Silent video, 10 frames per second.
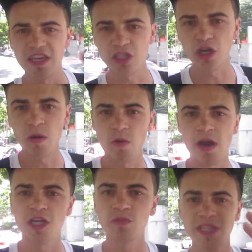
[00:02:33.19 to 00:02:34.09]
this time we're
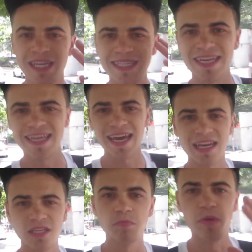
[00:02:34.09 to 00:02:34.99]
100%
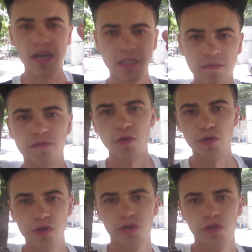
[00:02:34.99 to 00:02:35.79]
dedicated to buying some fruit.